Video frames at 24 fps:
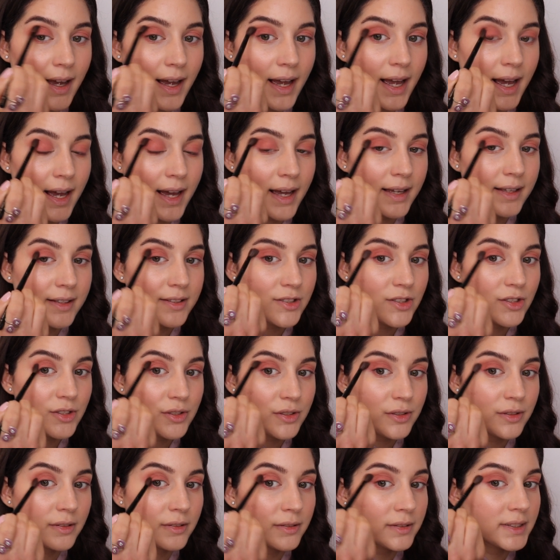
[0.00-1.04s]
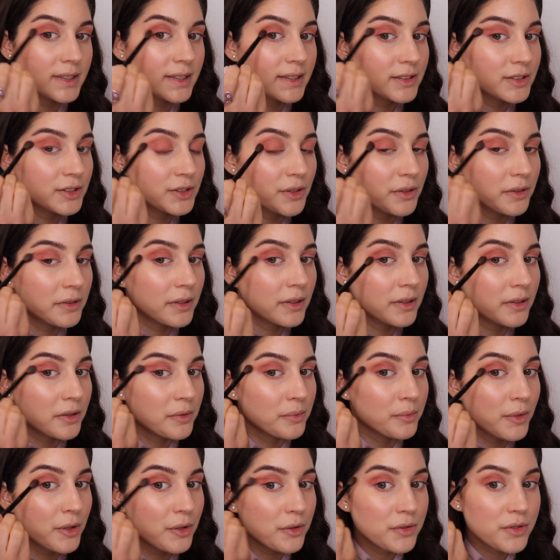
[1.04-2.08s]
And just using circular
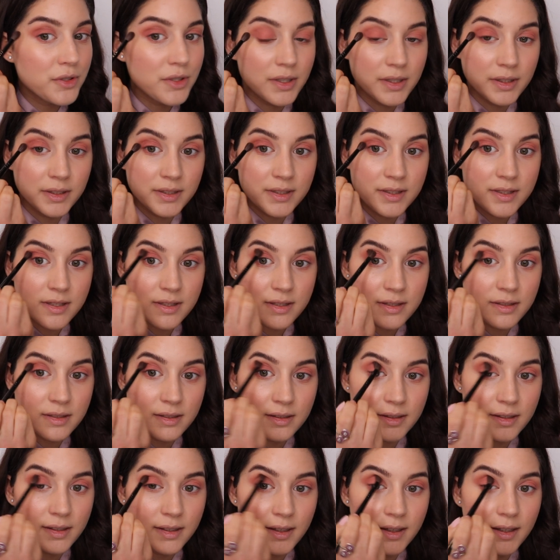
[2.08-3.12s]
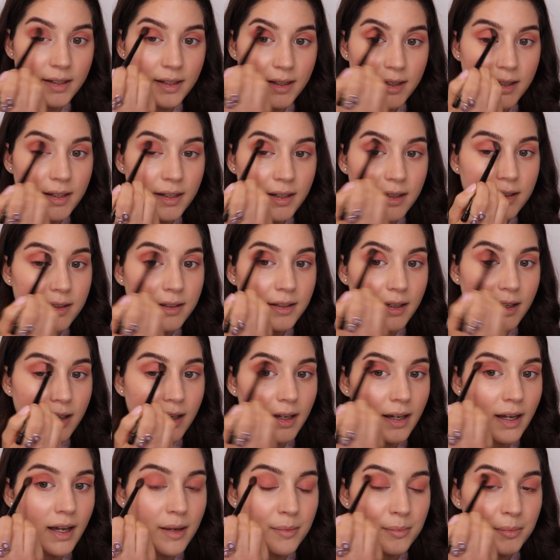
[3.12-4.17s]
motions,
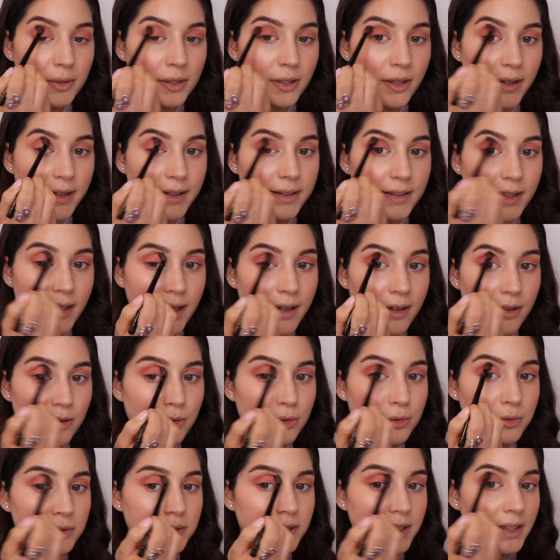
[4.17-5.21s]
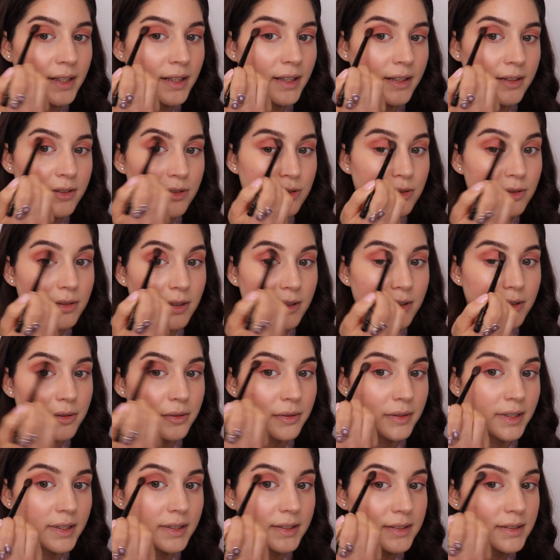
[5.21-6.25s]
applying that only into the
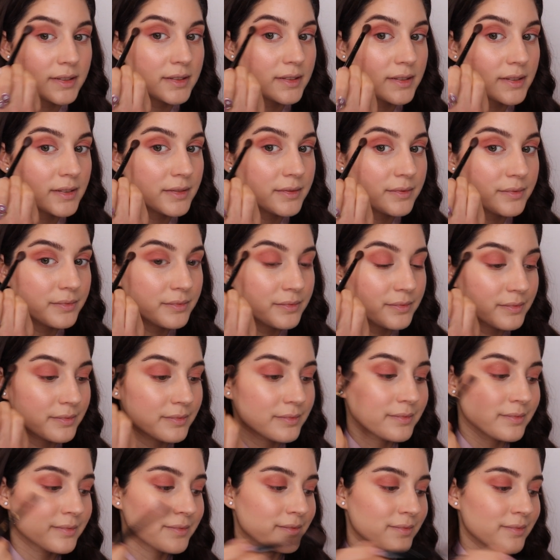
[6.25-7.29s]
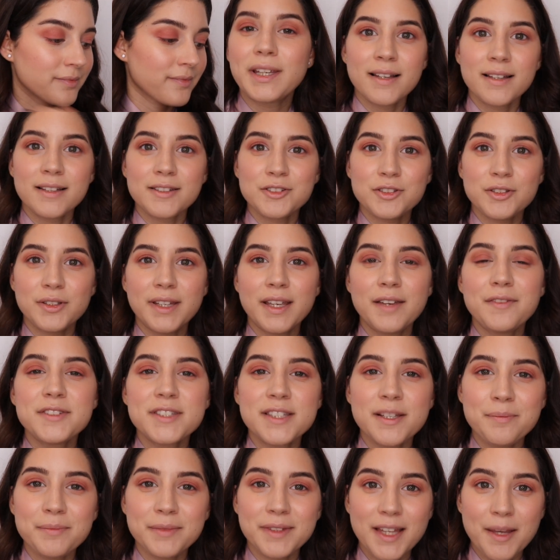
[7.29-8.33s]
crease. To give
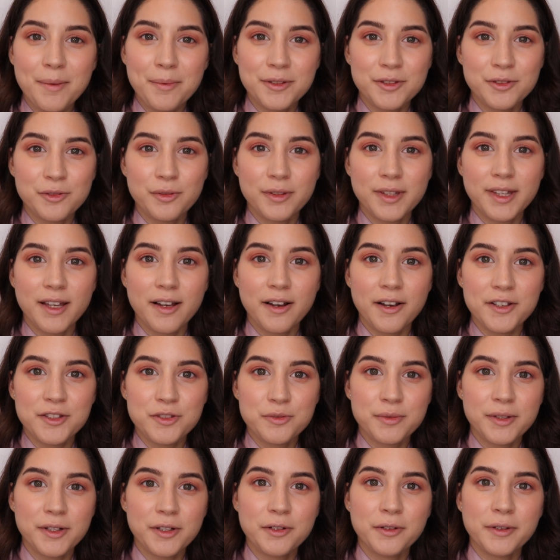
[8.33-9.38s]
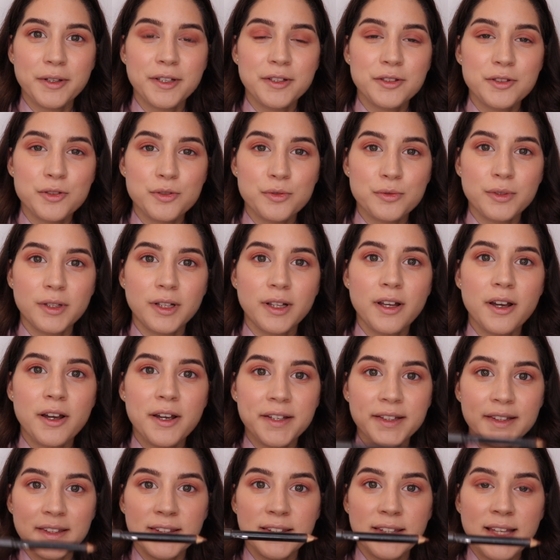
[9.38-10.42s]
some depth to the eyes, we're going to
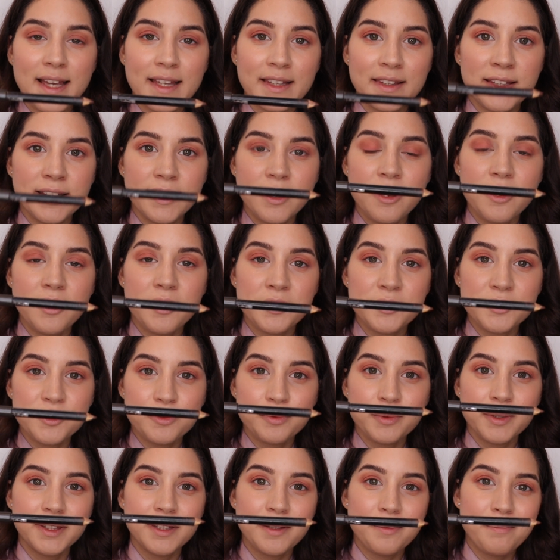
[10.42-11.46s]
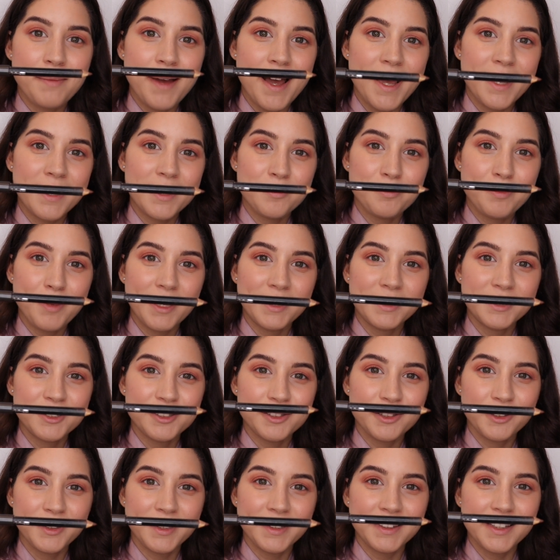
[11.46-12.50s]
line the eyes with the MAC
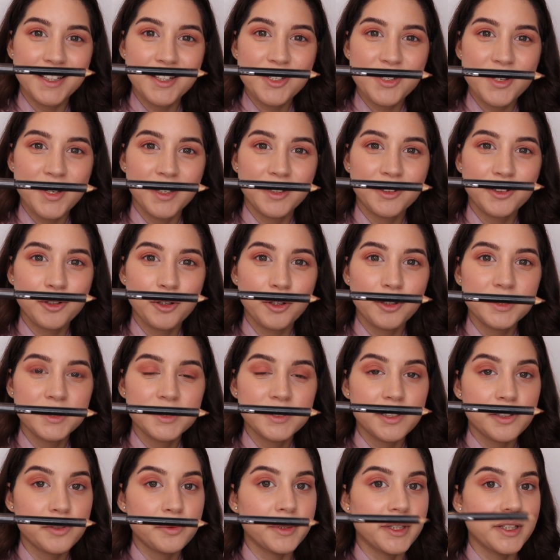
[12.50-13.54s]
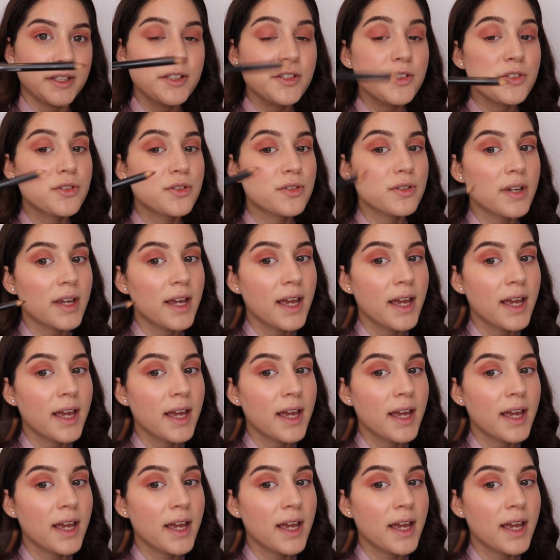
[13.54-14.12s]
pencil in the shade Costa Riche.